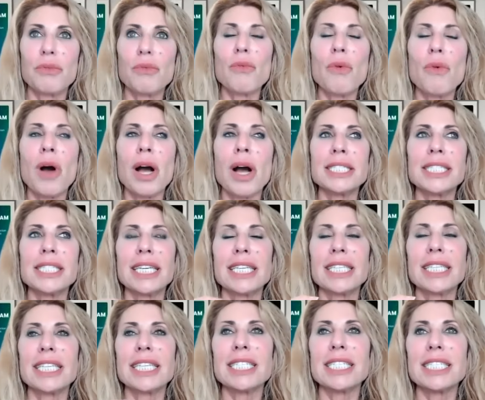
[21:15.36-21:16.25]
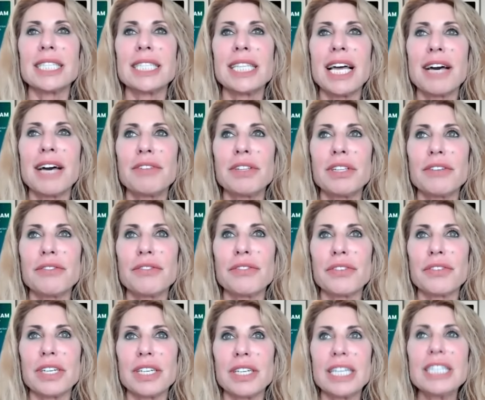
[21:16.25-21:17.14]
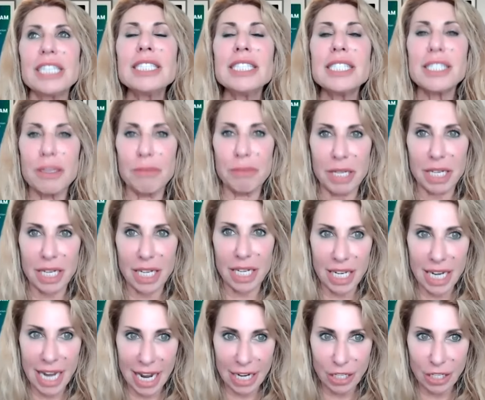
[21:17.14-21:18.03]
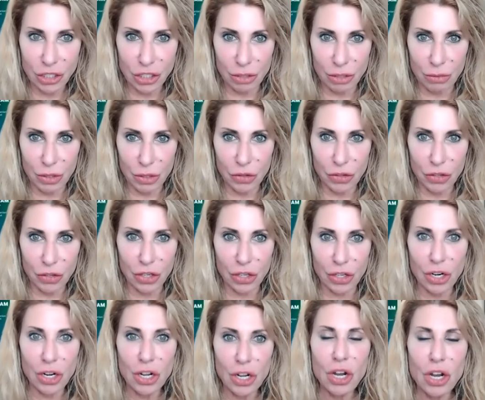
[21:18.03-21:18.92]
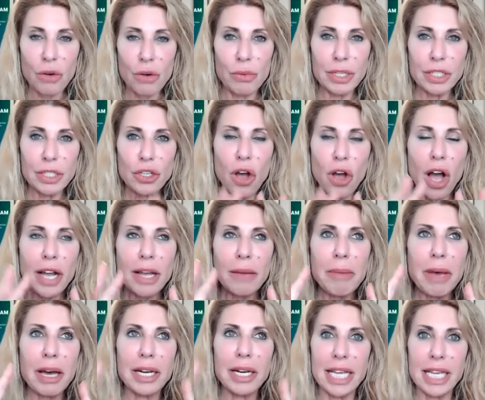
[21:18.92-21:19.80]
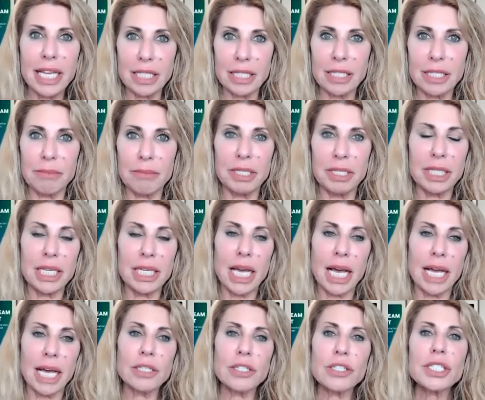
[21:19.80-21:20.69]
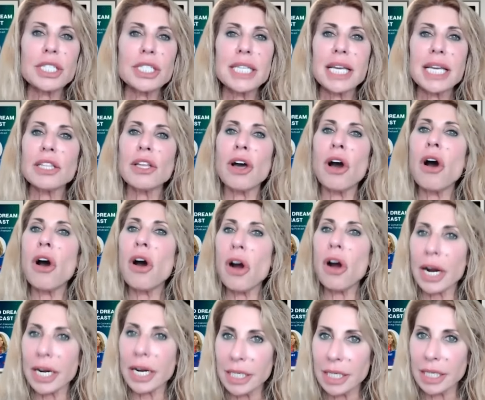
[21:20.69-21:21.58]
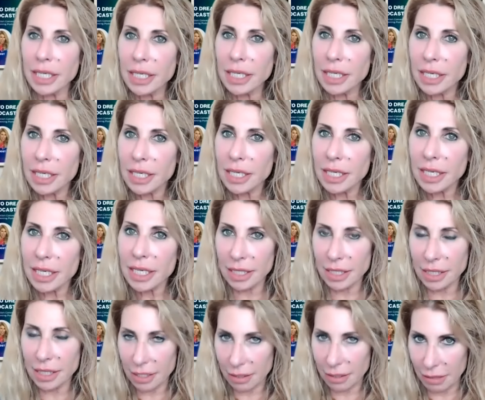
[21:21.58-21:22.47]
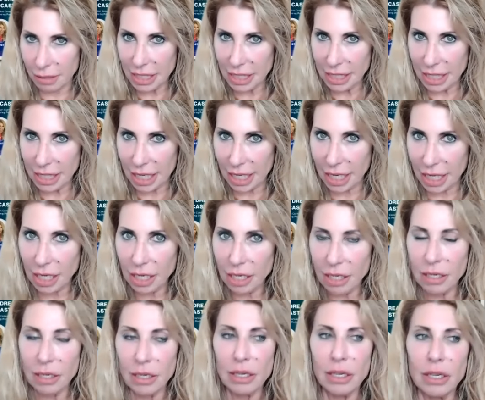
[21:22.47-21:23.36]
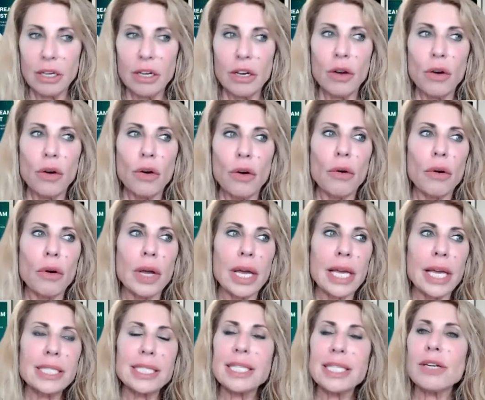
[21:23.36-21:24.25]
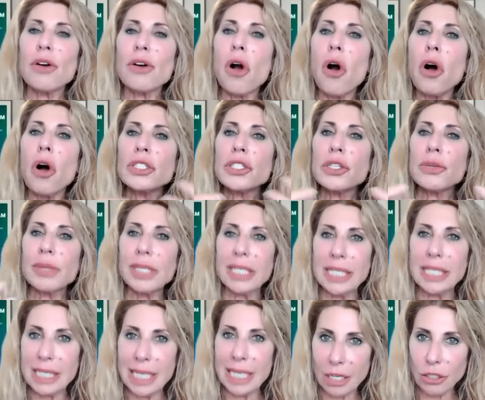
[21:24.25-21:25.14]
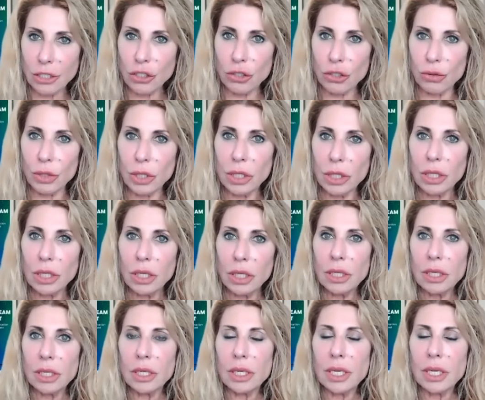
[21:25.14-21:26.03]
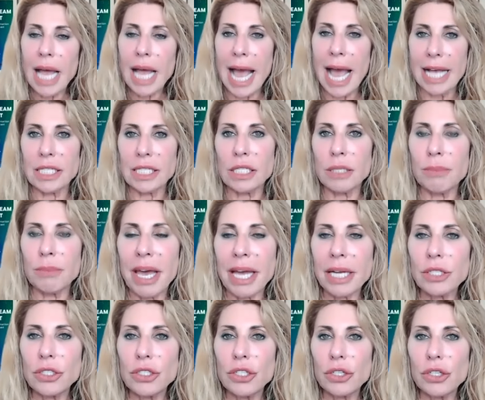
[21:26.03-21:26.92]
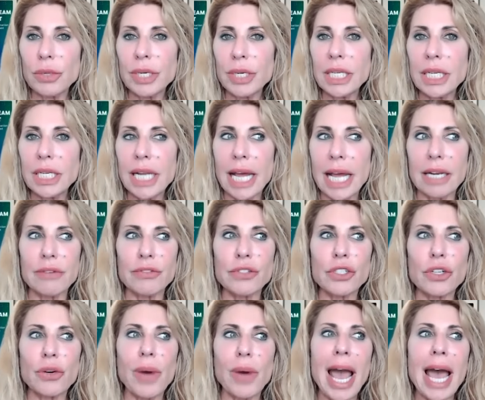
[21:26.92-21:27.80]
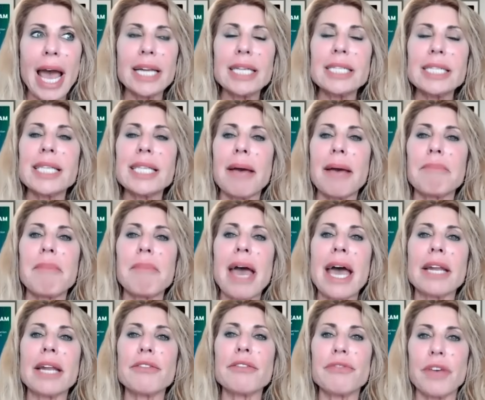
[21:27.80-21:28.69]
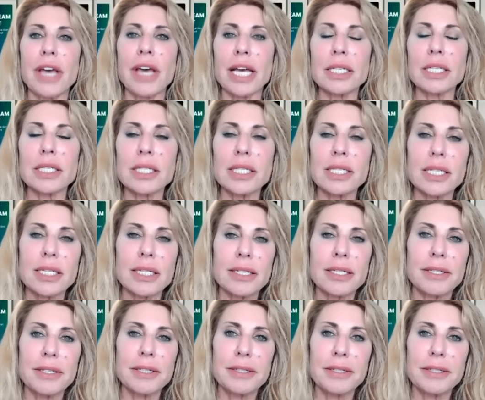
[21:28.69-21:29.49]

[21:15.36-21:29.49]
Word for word: wanting this level of intimate connection with her we talk about intimacy, I understand the heart intimacy. Is there also a sexual aspect to it? And if so, how does that manifest?